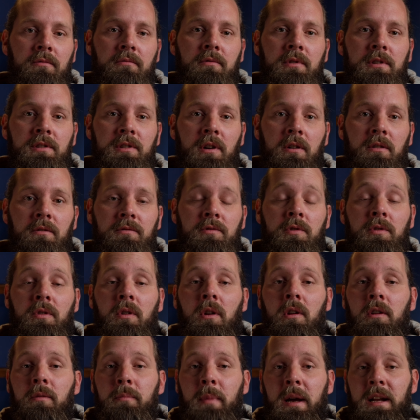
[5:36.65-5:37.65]
Resolve's
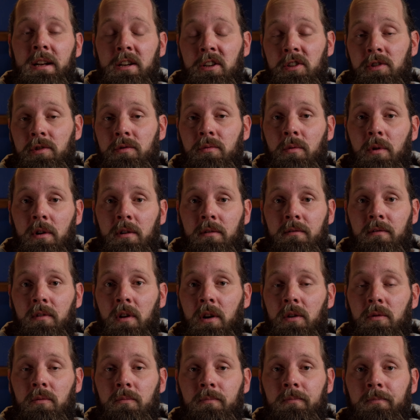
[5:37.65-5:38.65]
color managed
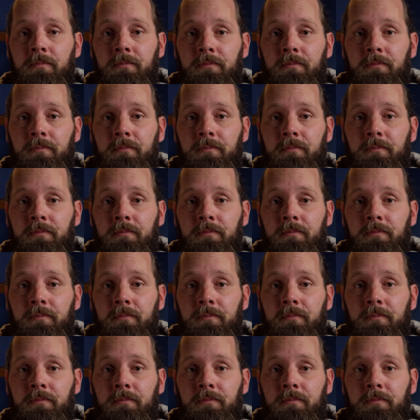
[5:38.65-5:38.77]
workflow.